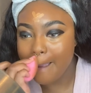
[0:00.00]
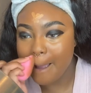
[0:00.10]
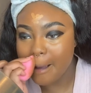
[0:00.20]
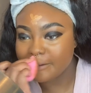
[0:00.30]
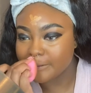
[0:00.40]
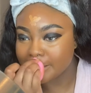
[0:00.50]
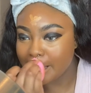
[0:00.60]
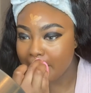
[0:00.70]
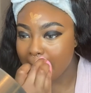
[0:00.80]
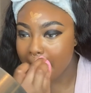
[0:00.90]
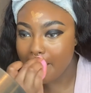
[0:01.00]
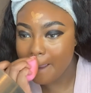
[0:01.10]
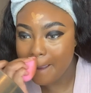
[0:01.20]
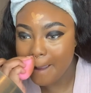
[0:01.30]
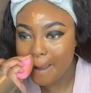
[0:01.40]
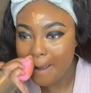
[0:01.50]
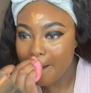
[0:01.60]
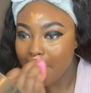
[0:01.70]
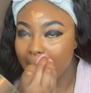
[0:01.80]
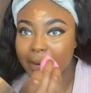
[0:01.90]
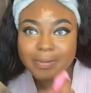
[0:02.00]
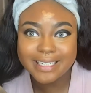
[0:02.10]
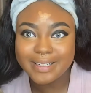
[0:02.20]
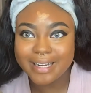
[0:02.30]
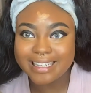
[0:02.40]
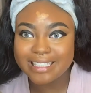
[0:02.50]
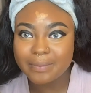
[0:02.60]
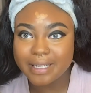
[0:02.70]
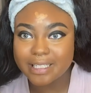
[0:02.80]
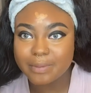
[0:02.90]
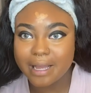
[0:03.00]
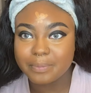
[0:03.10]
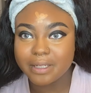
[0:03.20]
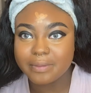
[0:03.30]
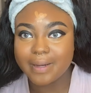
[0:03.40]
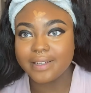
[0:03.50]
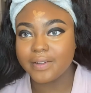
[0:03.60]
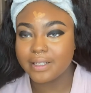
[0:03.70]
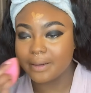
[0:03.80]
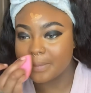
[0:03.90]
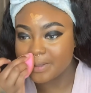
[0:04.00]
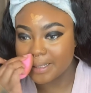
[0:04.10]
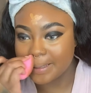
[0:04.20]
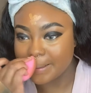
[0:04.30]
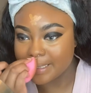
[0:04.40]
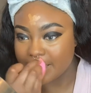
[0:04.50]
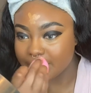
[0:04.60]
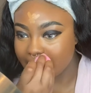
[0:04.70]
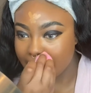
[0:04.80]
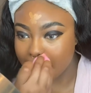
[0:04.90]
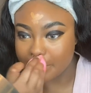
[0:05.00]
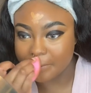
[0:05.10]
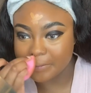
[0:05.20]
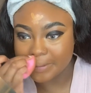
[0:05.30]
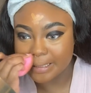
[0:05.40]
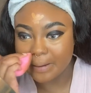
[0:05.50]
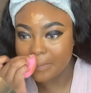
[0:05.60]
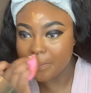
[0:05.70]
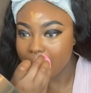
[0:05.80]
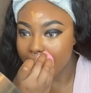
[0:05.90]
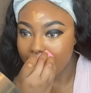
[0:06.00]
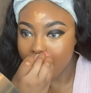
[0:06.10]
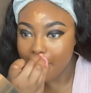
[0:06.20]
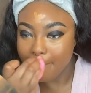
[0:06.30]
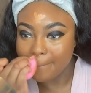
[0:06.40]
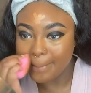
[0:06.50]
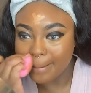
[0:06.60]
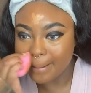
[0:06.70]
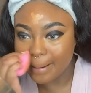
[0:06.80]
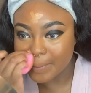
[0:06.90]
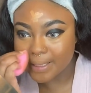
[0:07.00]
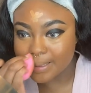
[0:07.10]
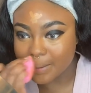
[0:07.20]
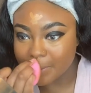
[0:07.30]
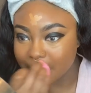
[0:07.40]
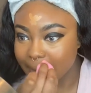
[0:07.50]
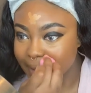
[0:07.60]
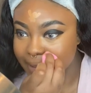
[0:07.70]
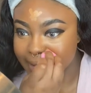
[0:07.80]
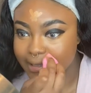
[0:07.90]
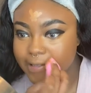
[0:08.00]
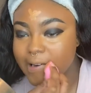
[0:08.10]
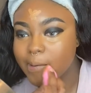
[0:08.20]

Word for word: everything. Oh, um, and do you guys see my septum? I know I look a mess right now because I have makeup all over myself. But I got my septum pierced